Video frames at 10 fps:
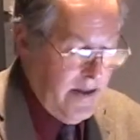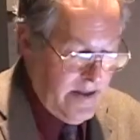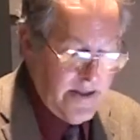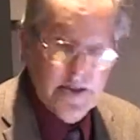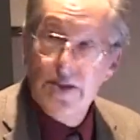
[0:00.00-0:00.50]

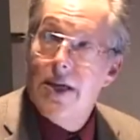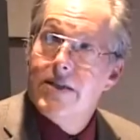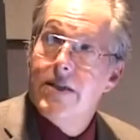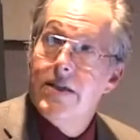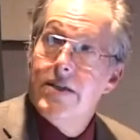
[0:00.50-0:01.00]
This is the
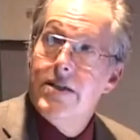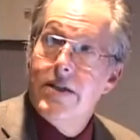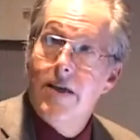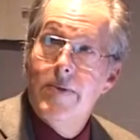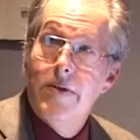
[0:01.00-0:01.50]
acidity
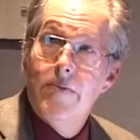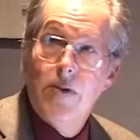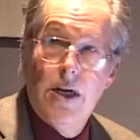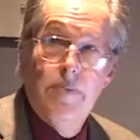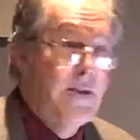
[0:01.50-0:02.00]
statement.
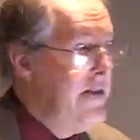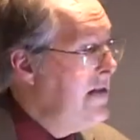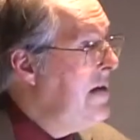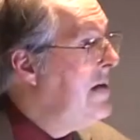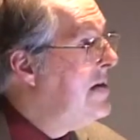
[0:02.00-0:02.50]
The
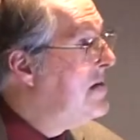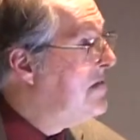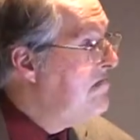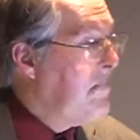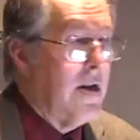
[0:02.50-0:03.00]
Ipcc
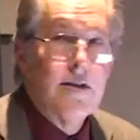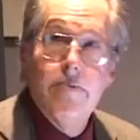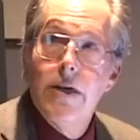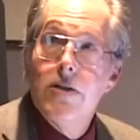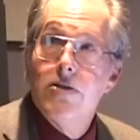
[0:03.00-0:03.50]
thinks
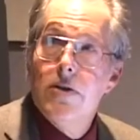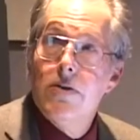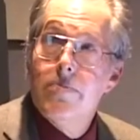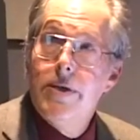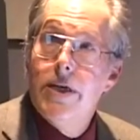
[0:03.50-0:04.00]
policymakers know
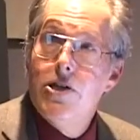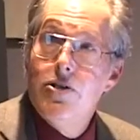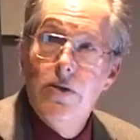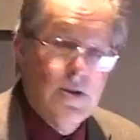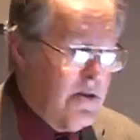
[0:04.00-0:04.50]
what pH
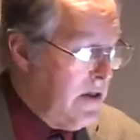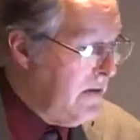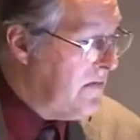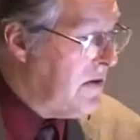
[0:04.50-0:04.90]
units are.